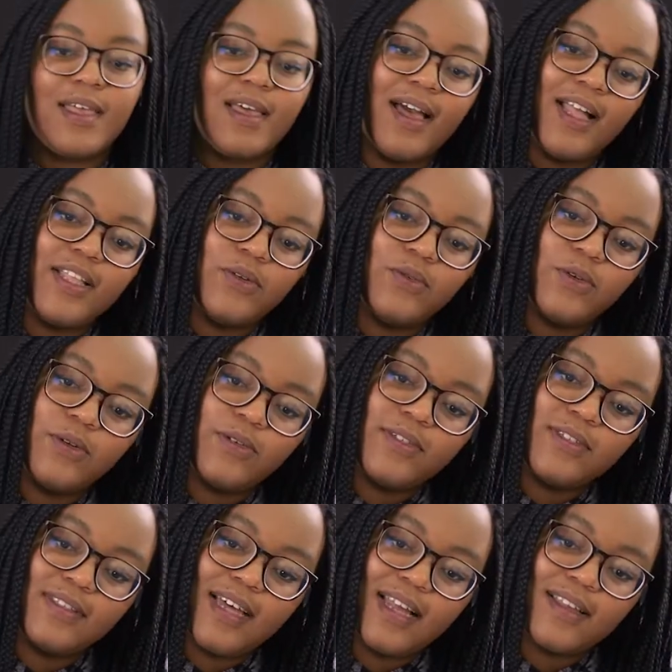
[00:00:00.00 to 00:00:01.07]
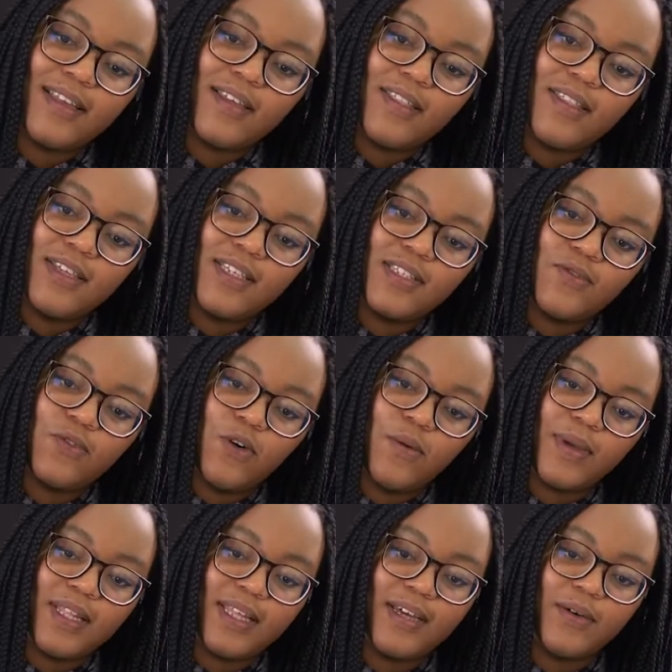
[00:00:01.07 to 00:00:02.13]
And you'll notice that this
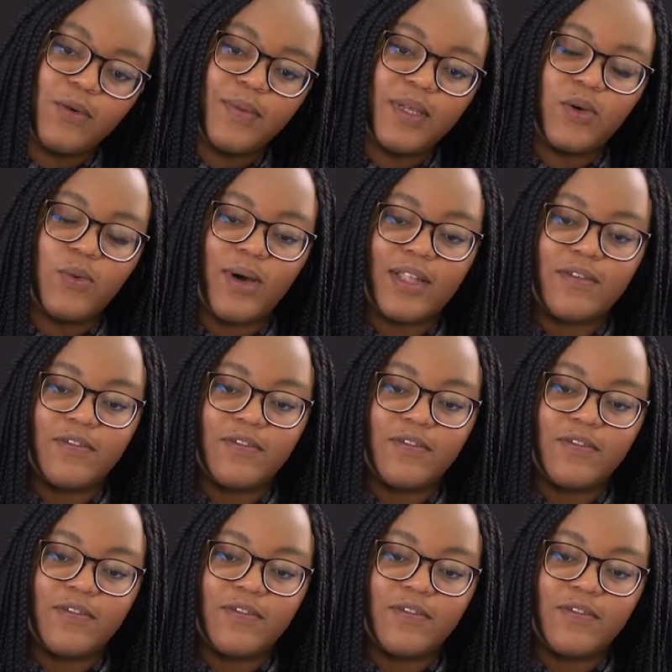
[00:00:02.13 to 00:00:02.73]
formula will be quite